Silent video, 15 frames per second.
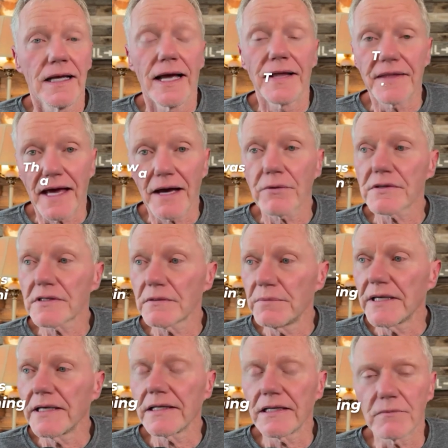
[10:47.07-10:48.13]
And that was the
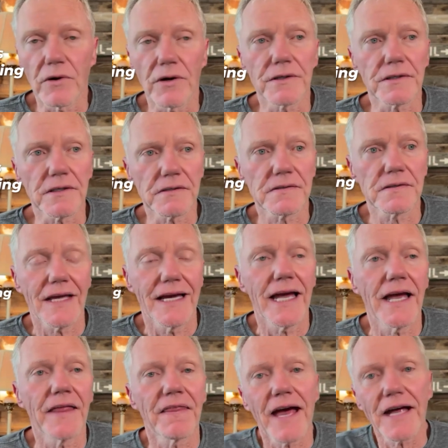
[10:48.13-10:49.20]
beginning, Marcus.
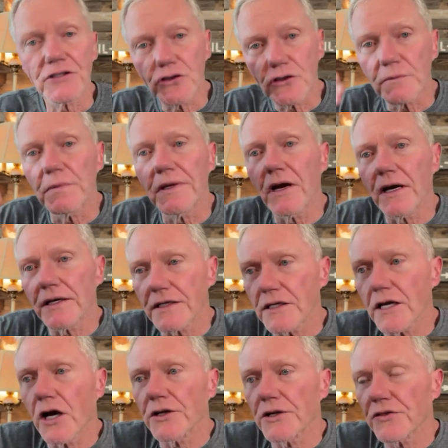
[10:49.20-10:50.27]
And that took me on a, on a